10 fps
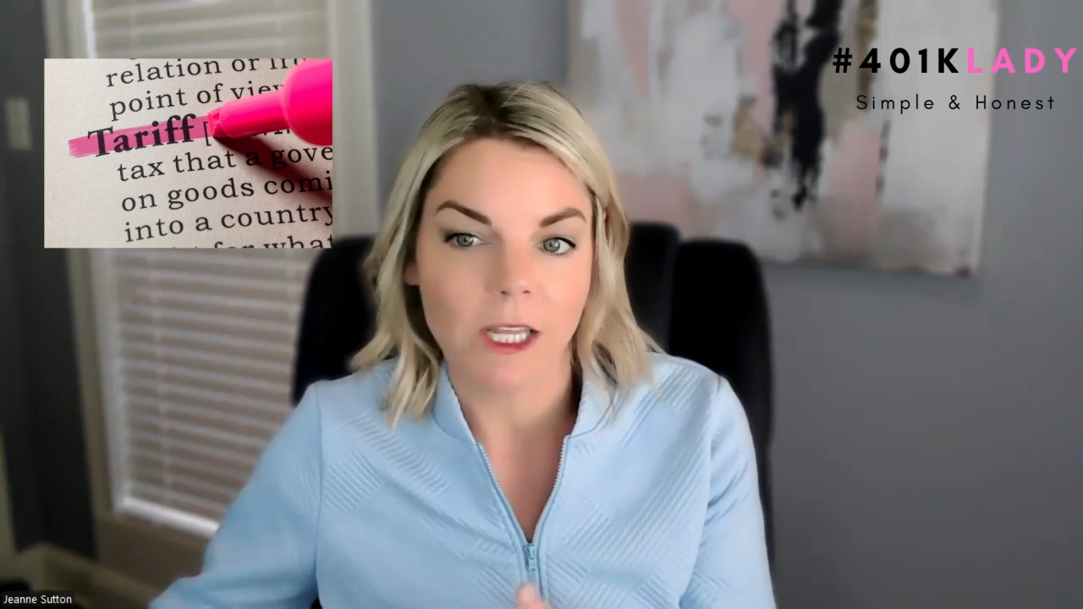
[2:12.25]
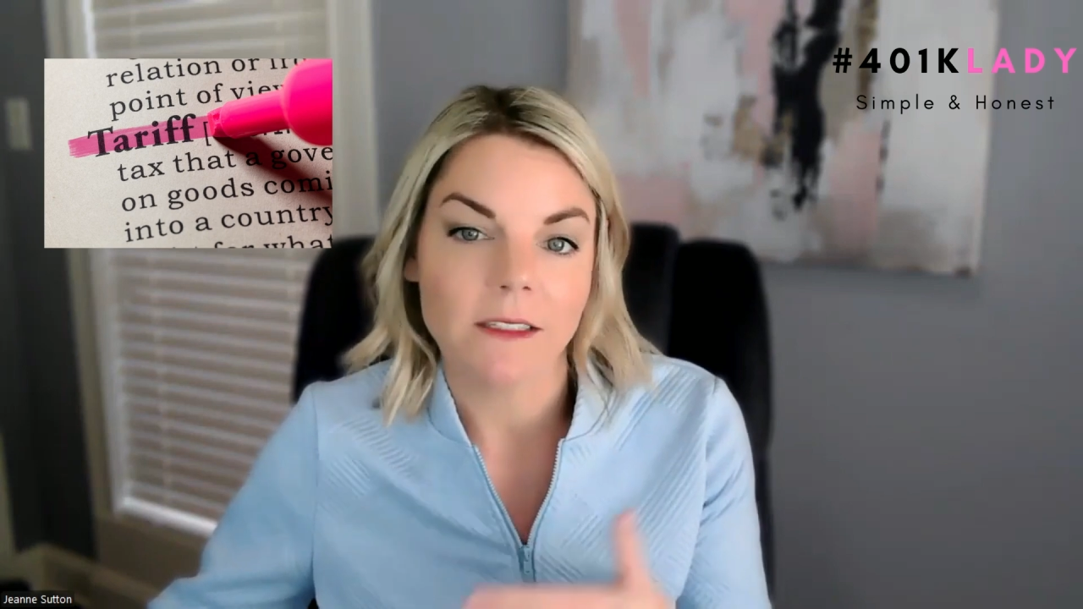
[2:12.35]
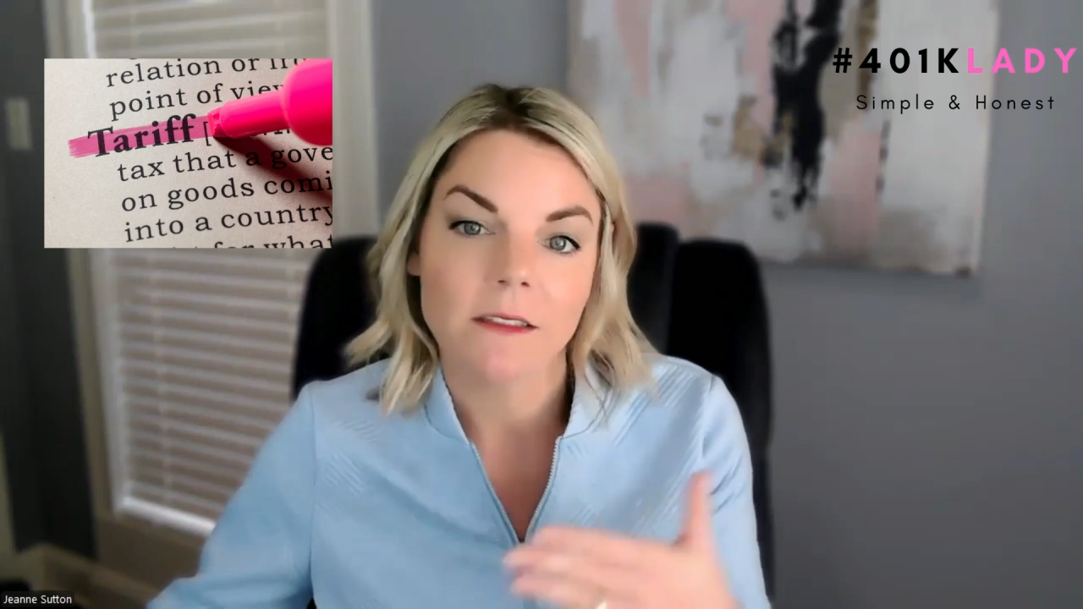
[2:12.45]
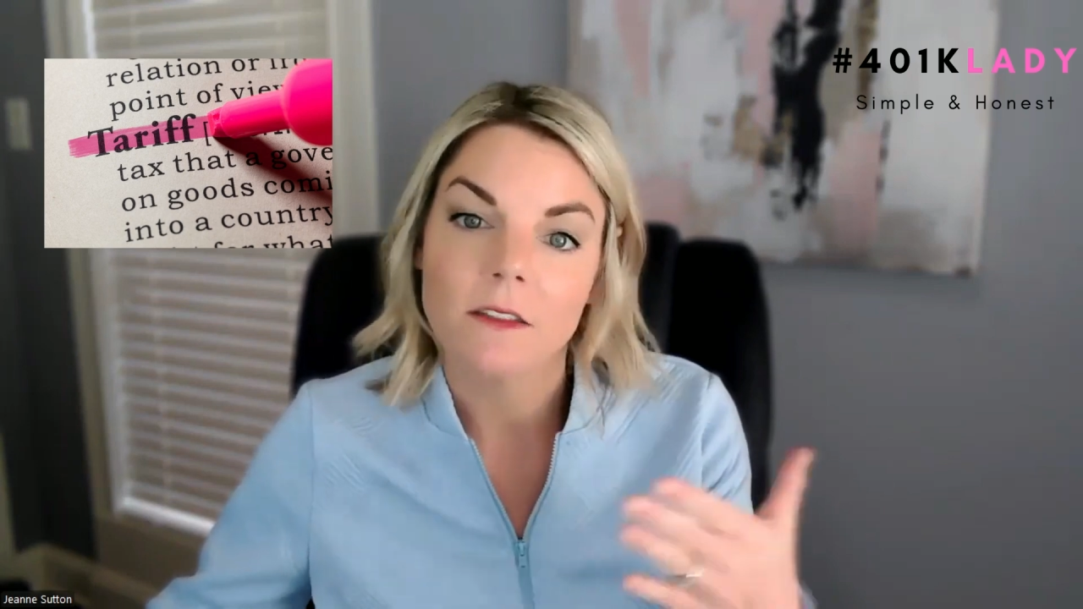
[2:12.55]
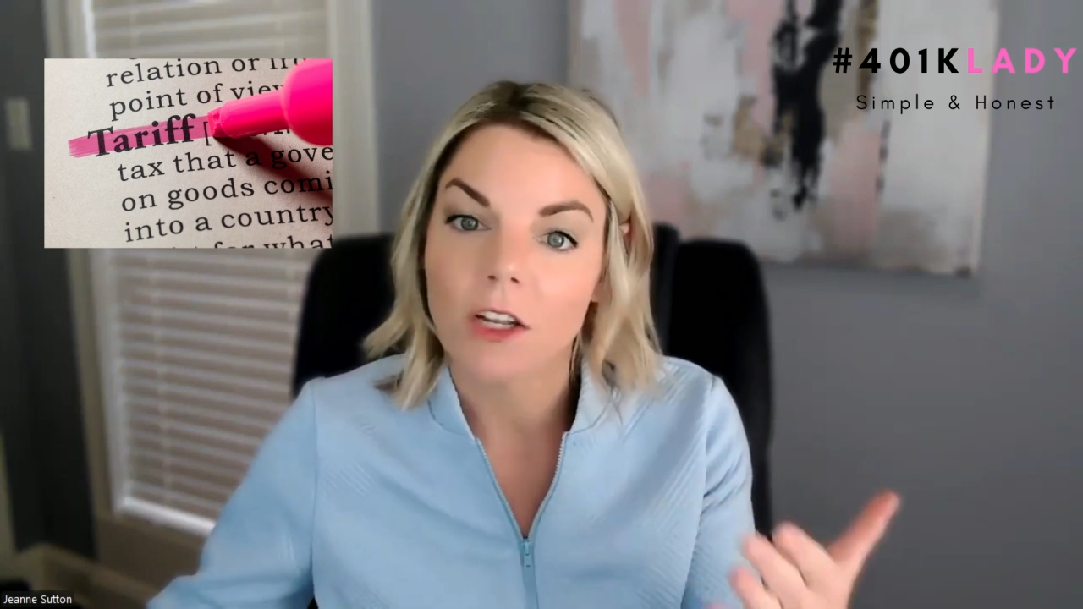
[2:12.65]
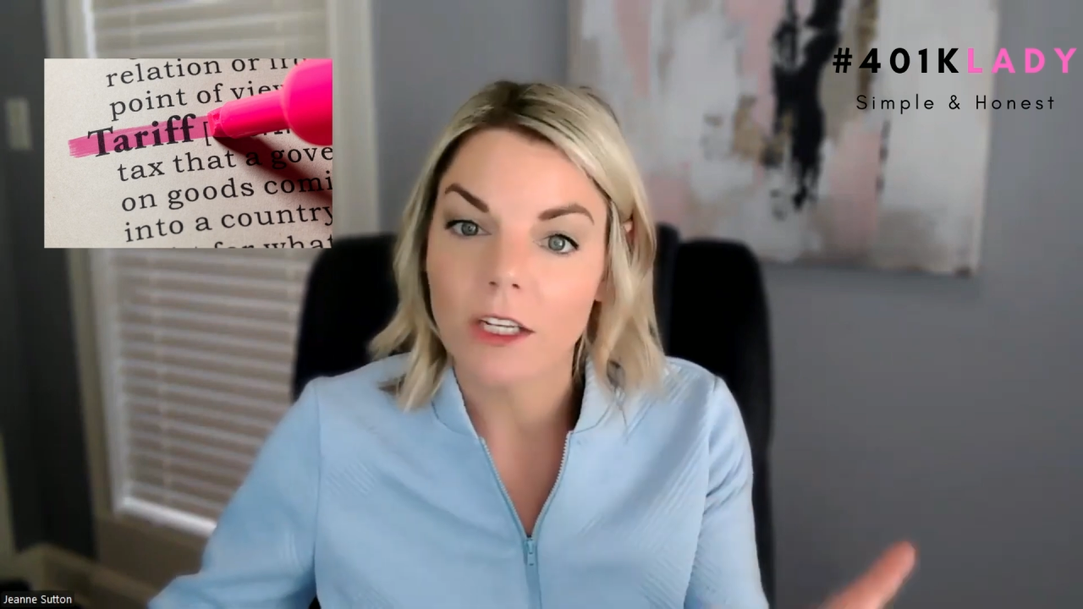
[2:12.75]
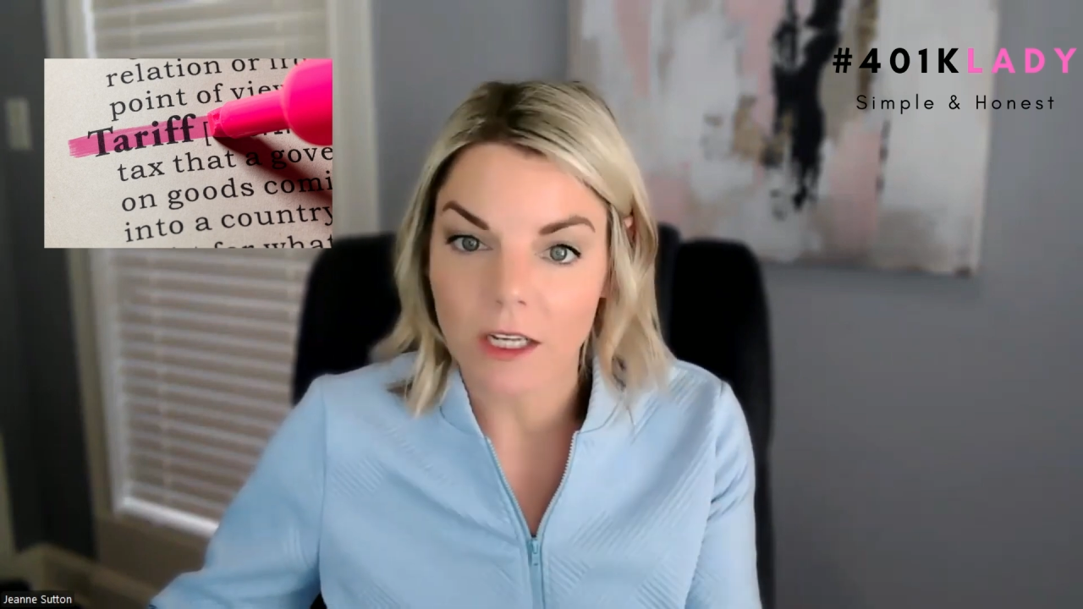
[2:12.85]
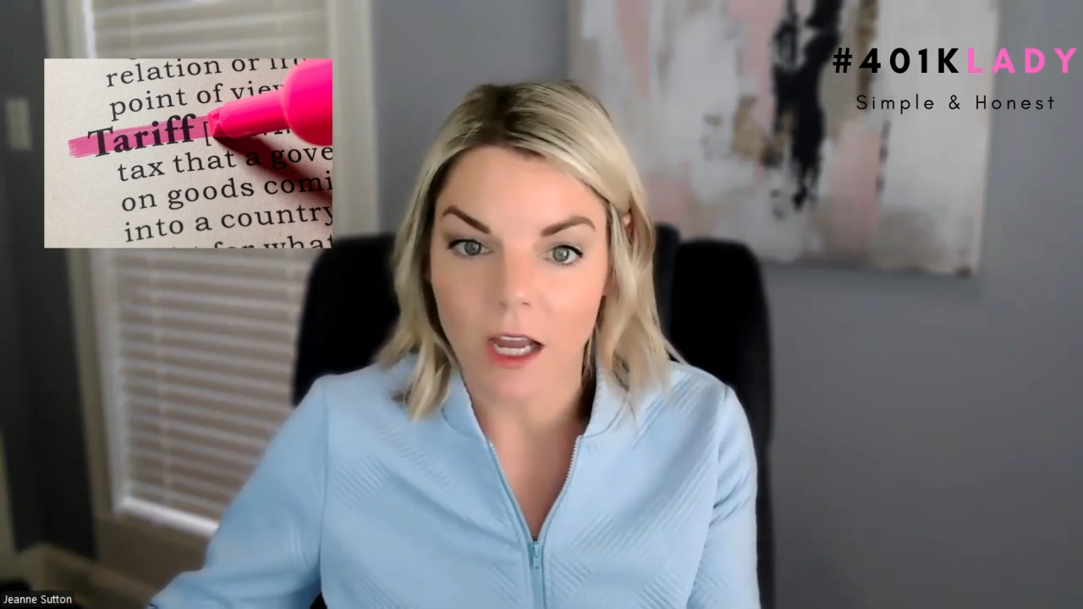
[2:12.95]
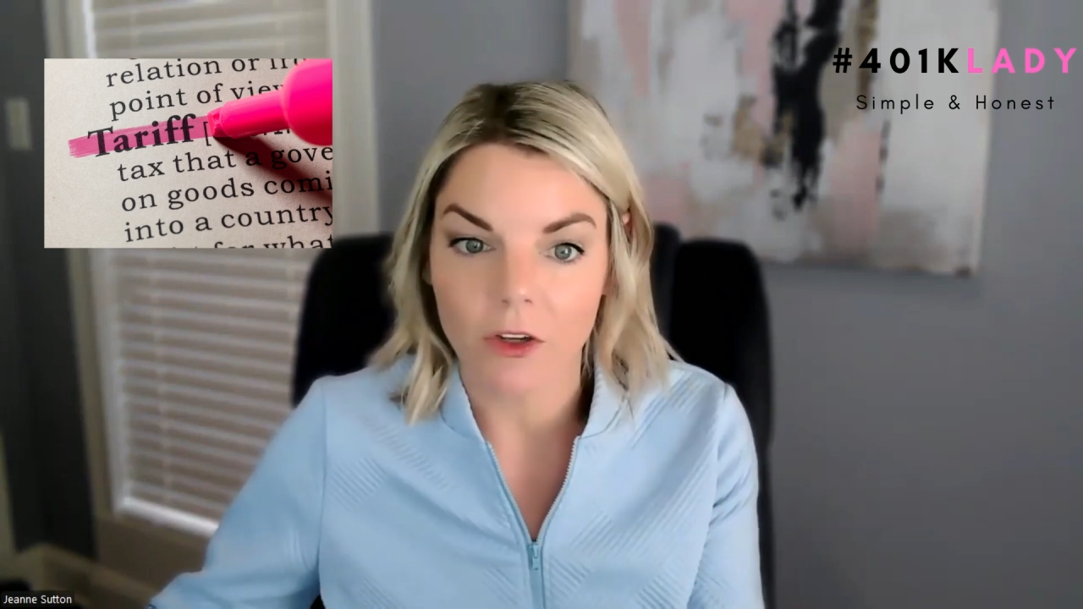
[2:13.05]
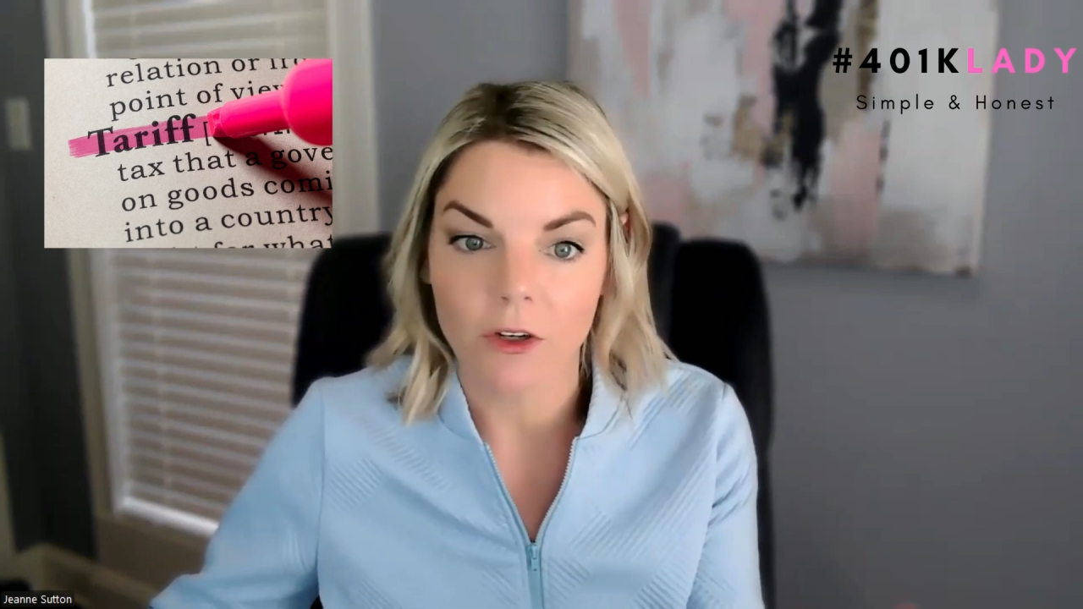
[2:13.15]
places on
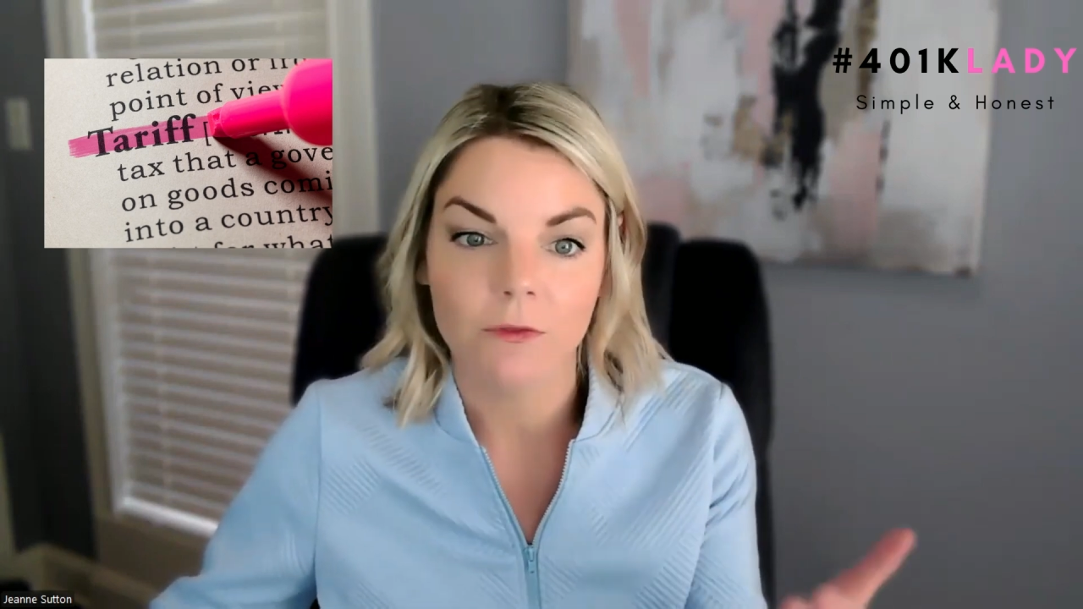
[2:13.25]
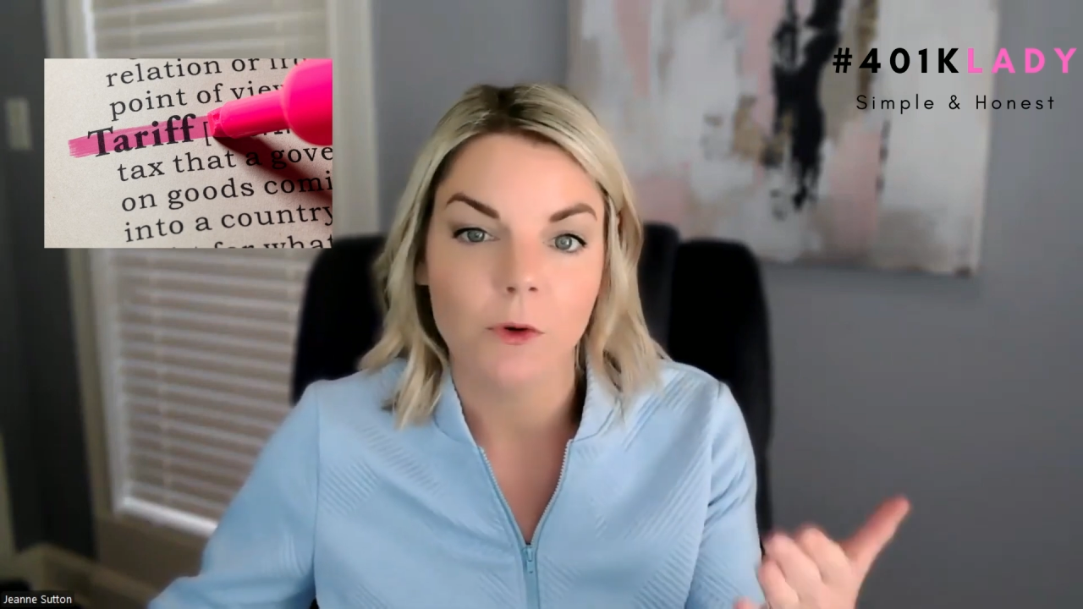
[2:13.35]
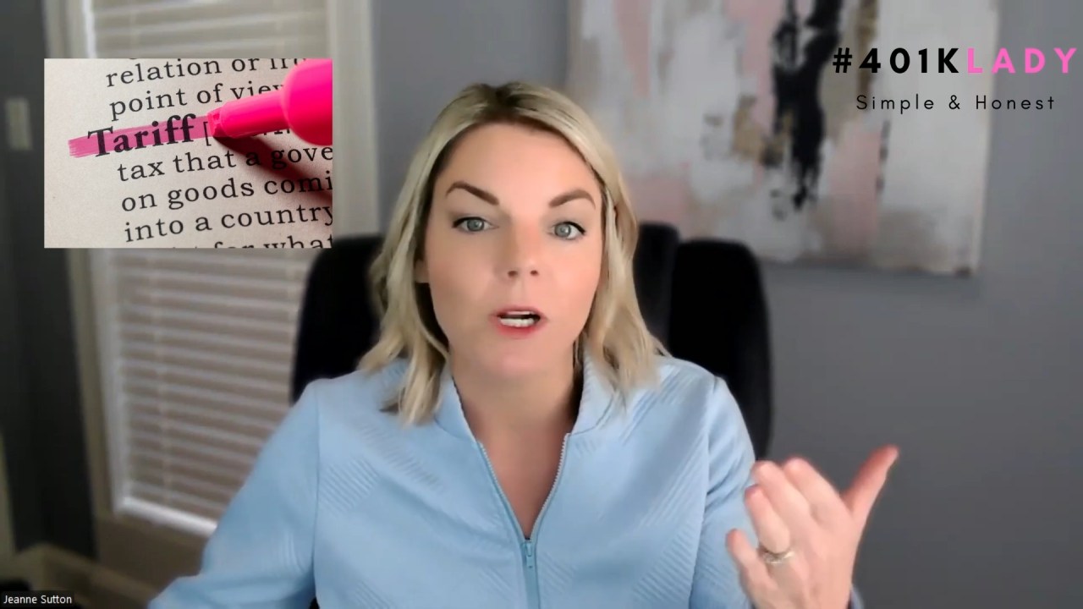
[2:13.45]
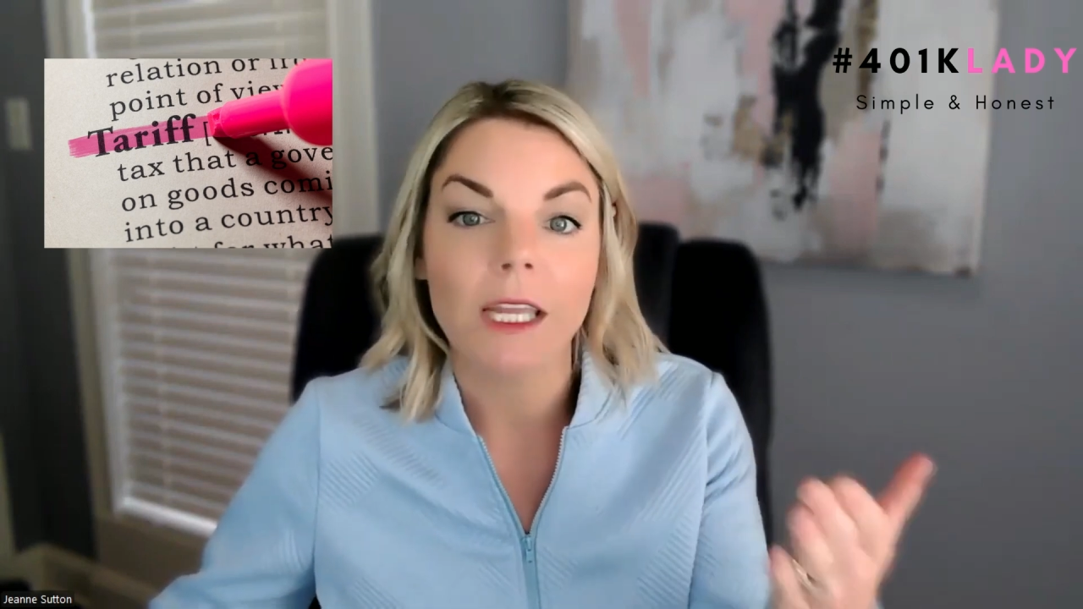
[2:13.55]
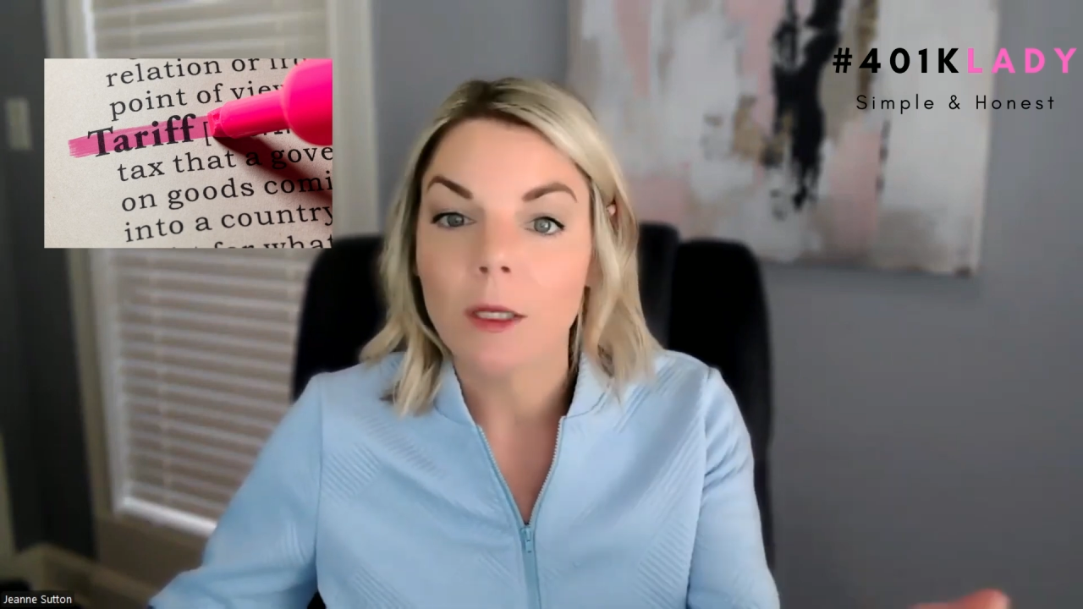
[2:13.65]
another for